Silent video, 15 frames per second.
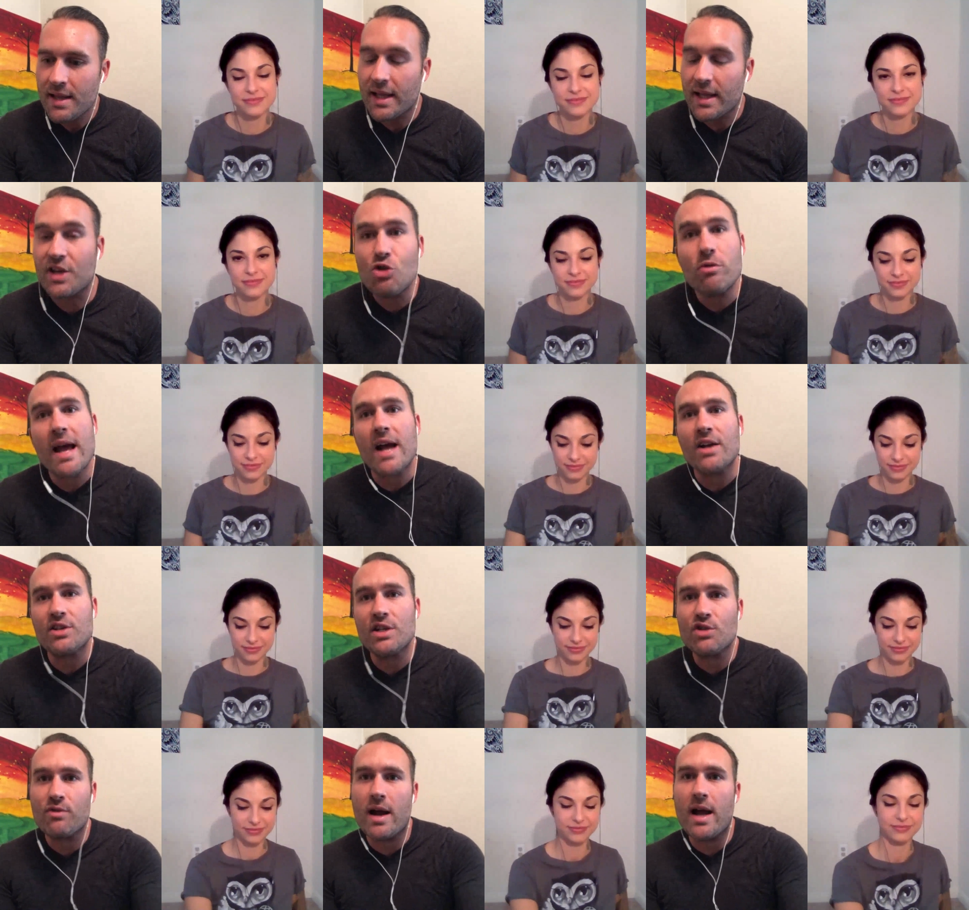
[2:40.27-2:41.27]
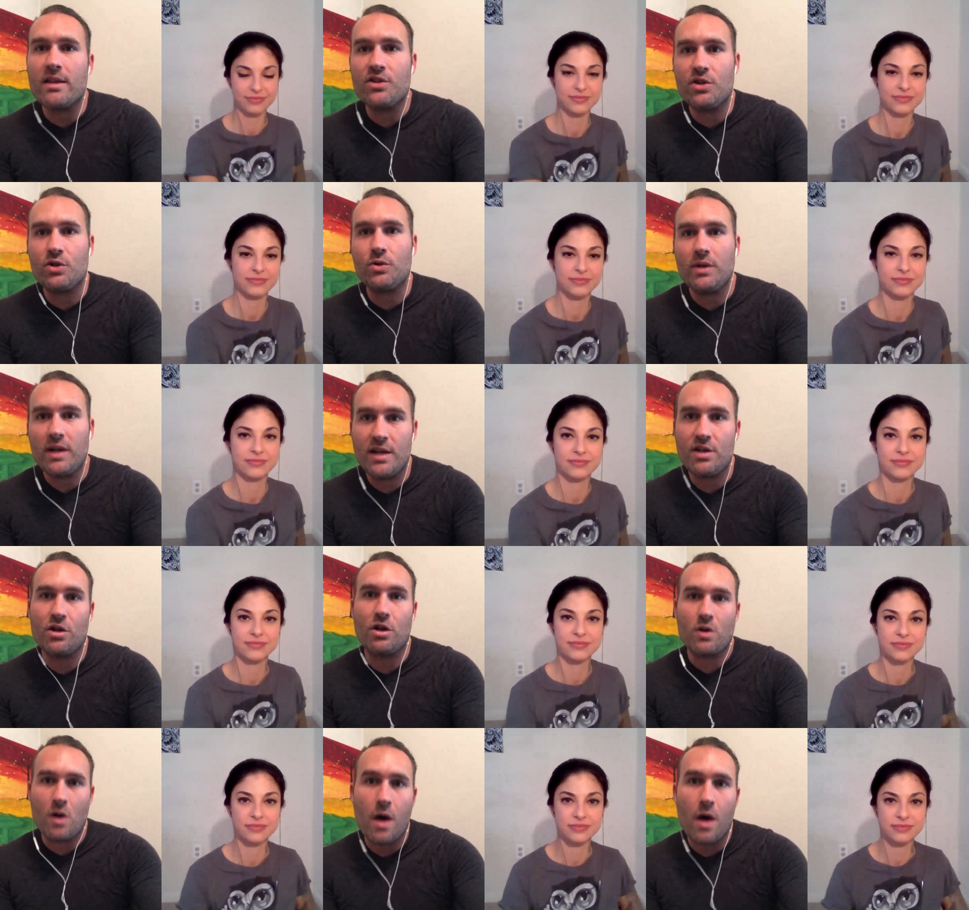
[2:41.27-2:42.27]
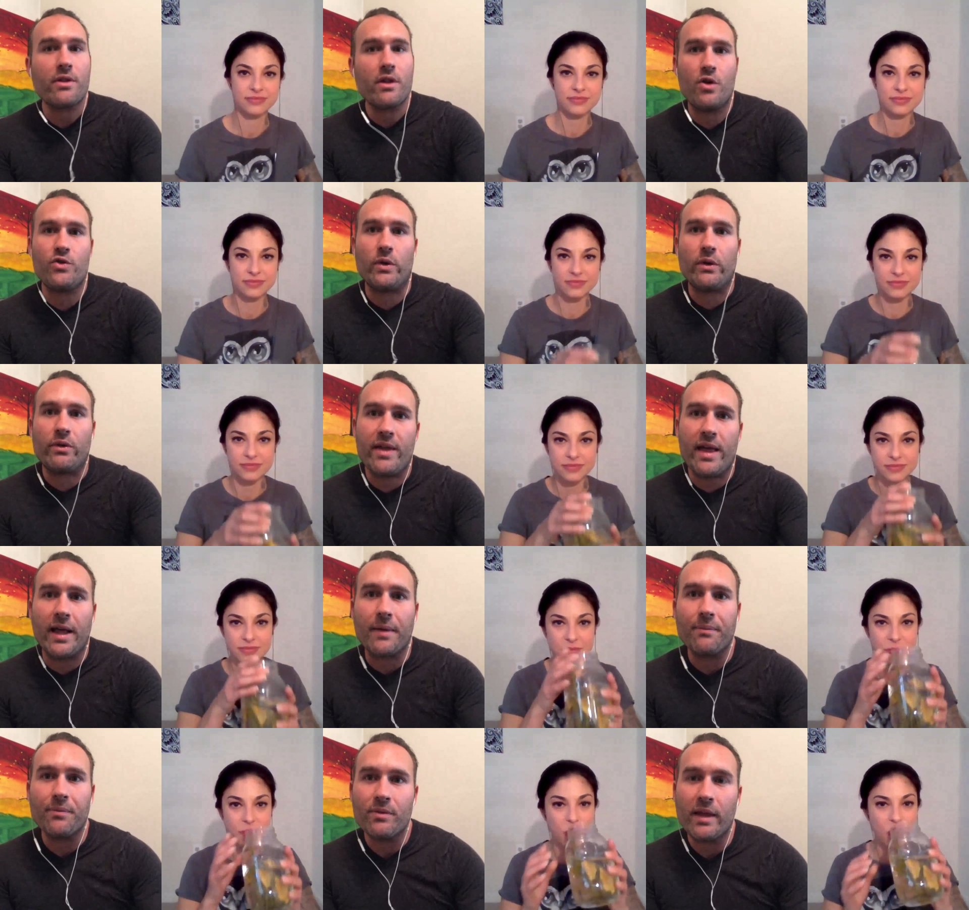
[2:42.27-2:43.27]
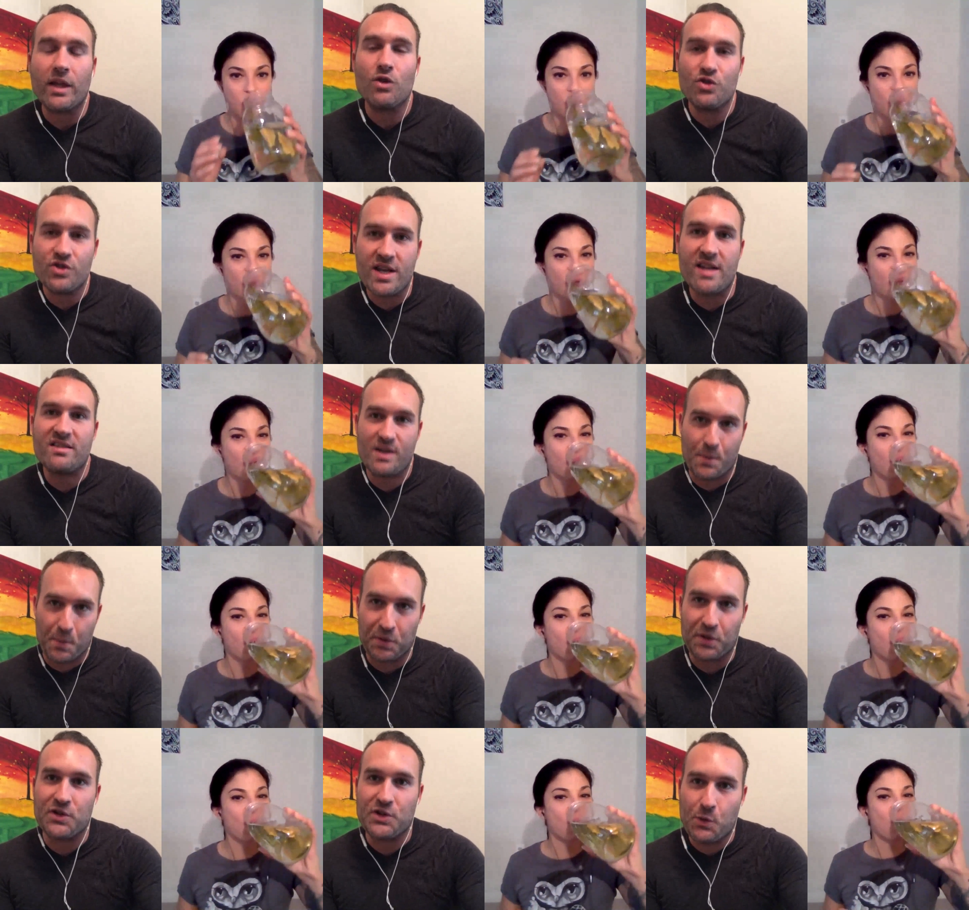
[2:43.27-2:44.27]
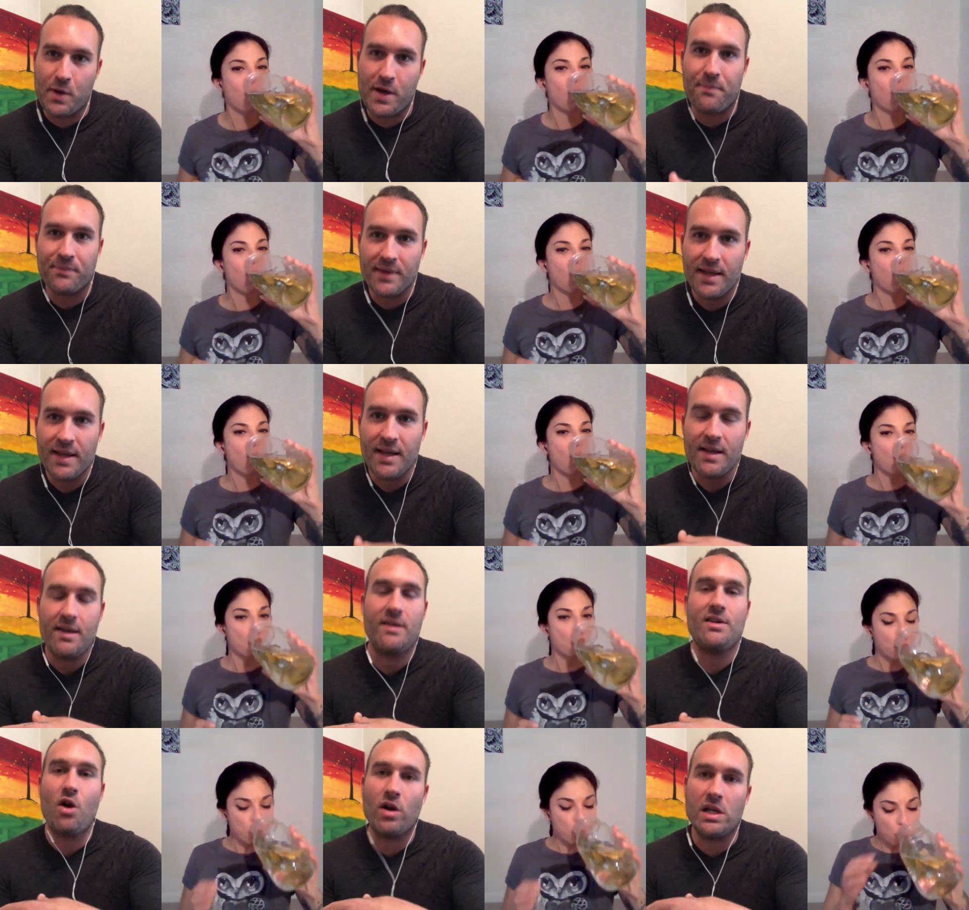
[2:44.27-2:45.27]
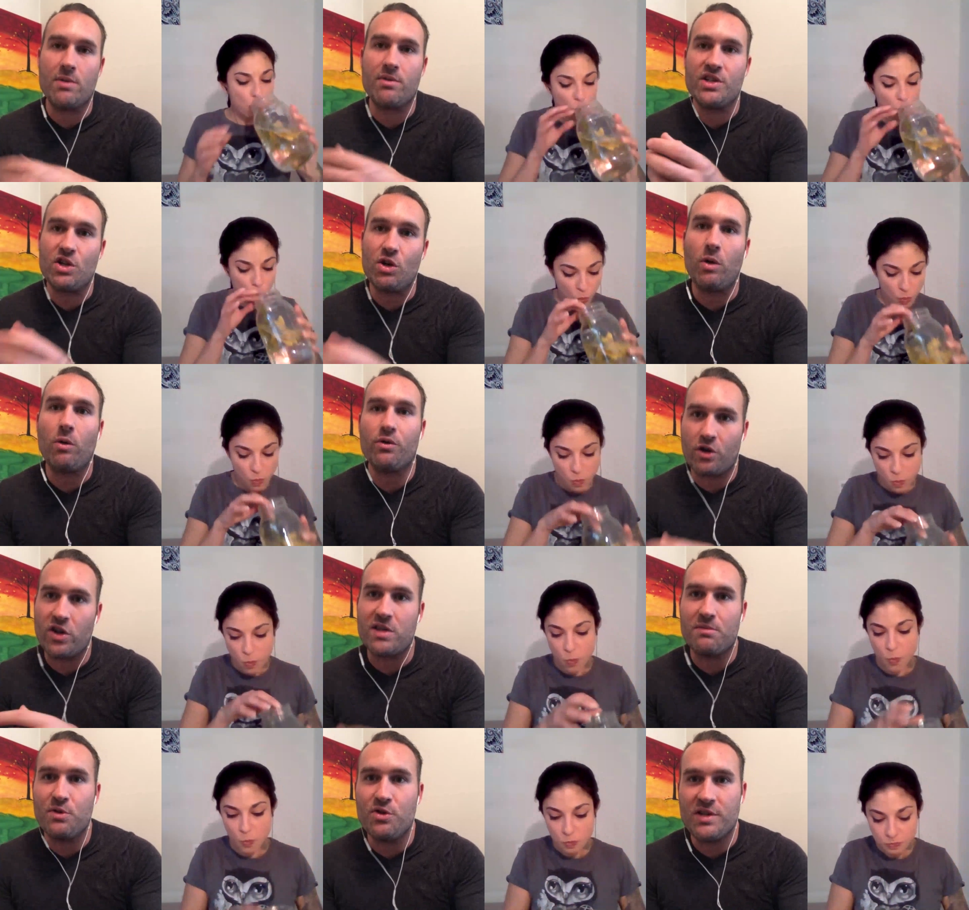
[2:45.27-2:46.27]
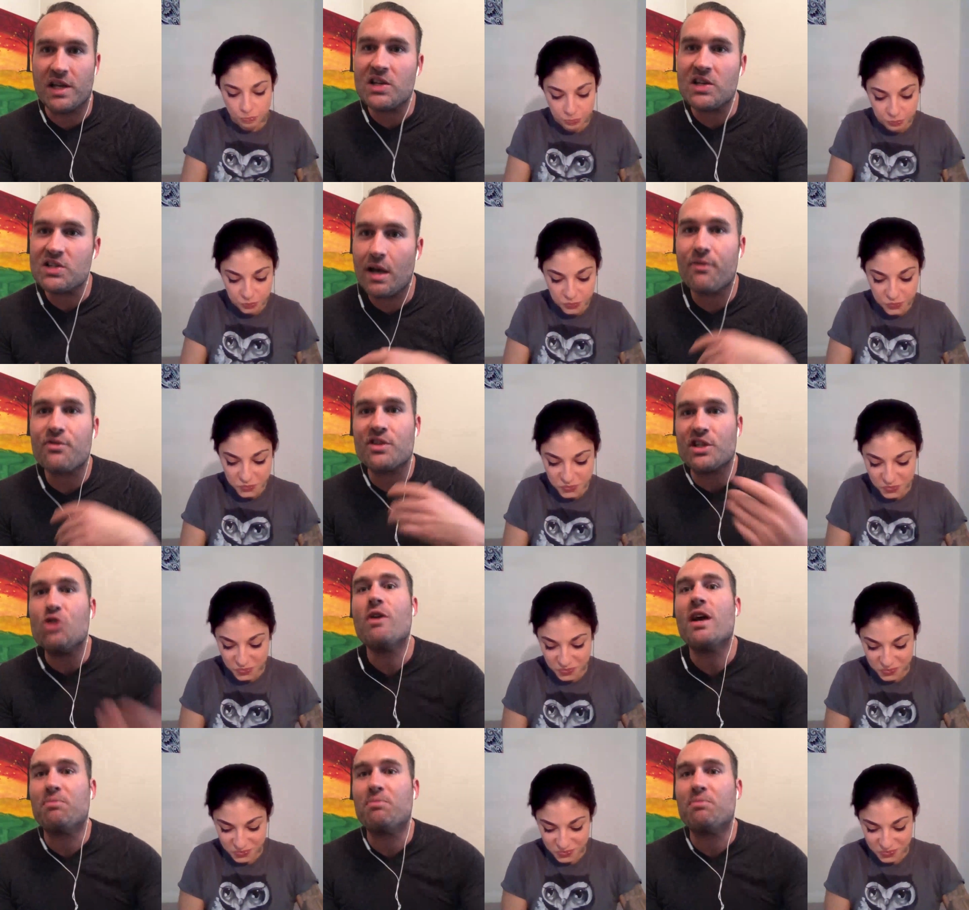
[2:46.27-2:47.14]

Speaker 1: because you had actually tried to do in your goth coaching thing, like you said, similar to what Tony was doing with all the music stuff. So